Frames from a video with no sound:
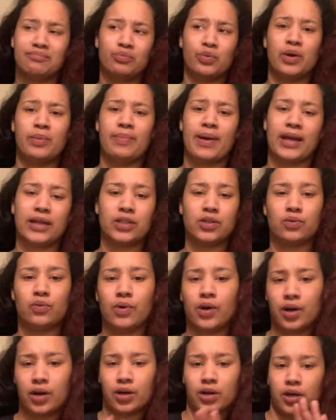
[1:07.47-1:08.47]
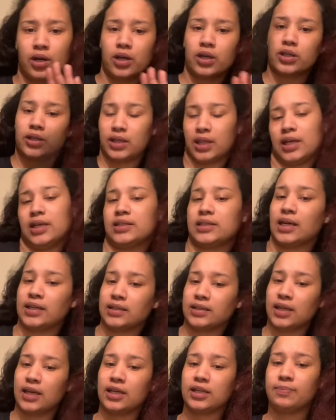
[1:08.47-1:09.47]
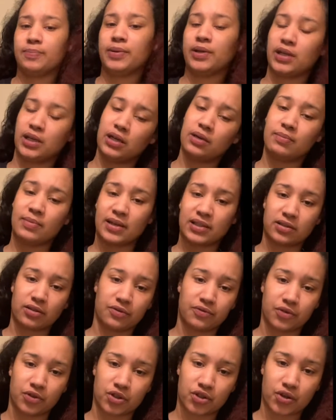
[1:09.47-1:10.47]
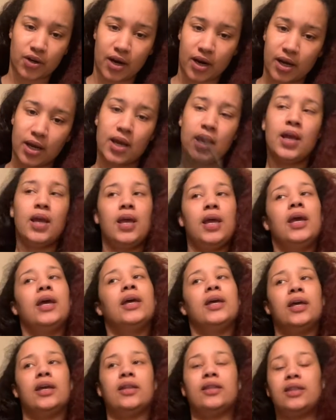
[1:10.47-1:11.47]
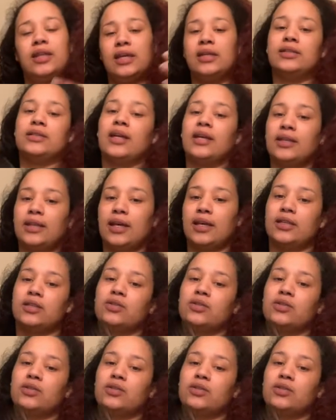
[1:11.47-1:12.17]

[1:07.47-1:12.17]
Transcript: Went back to work, things like that. Been getting myself on track and things like that.